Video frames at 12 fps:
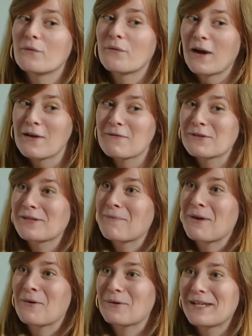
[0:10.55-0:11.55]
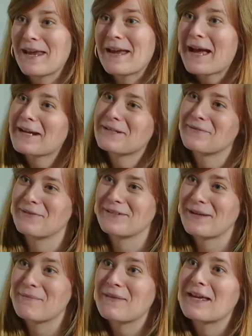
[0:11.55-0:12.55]
fight for something or take action for
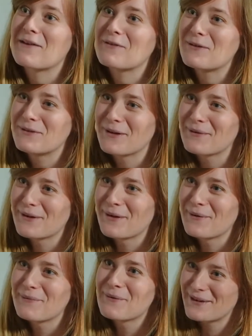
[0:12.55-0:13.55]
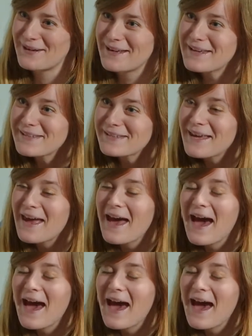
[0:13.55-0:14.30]
something if you don't know what it is.